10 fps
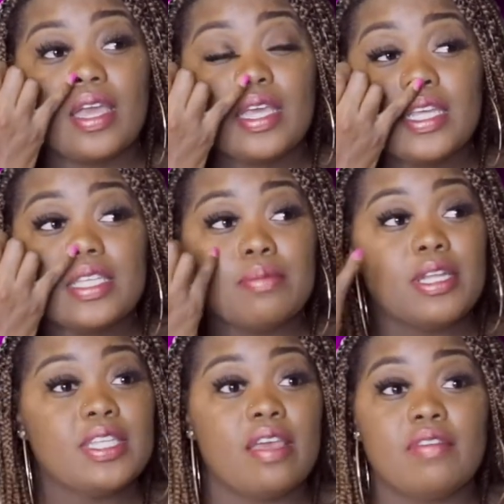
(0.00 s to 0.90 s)
is
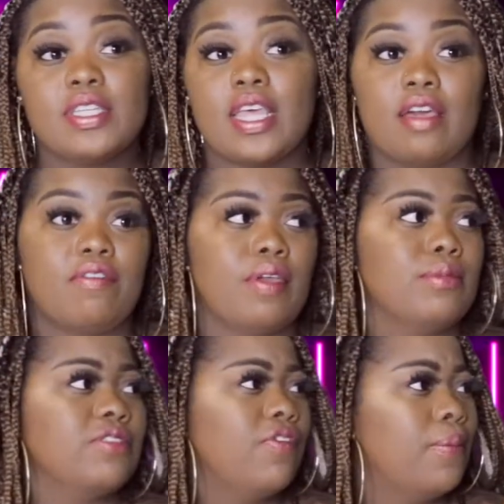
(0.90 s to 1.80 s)
Montavious like a
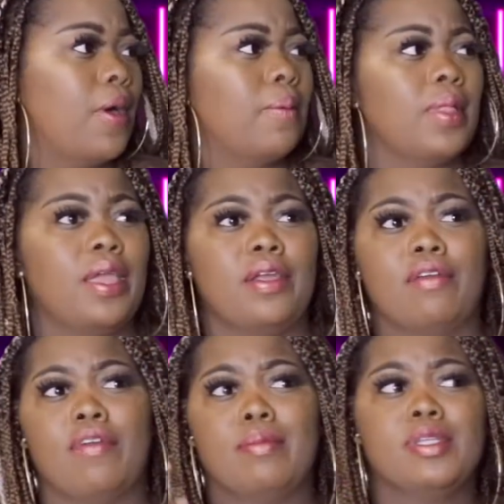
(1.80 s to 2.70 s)
famous football
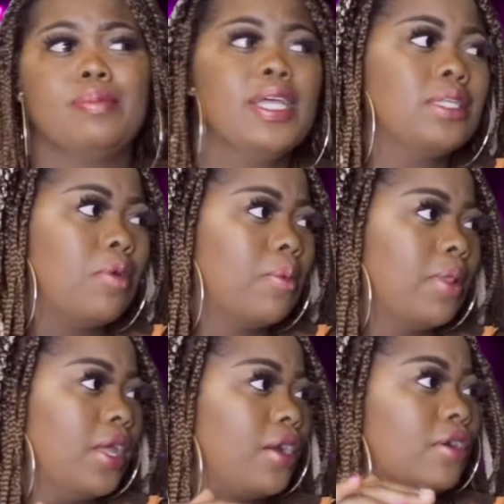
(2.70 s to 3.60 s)
player, a famous basketball
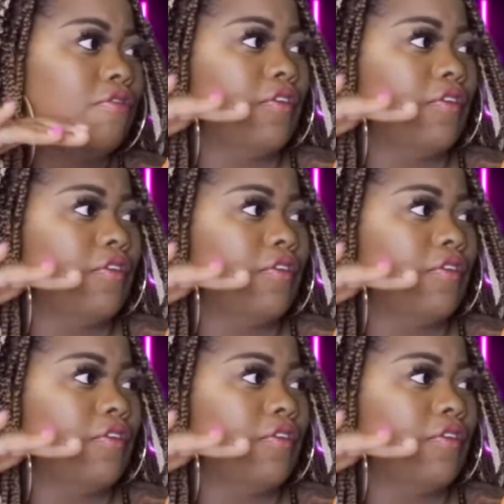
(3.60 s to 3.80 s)
player, a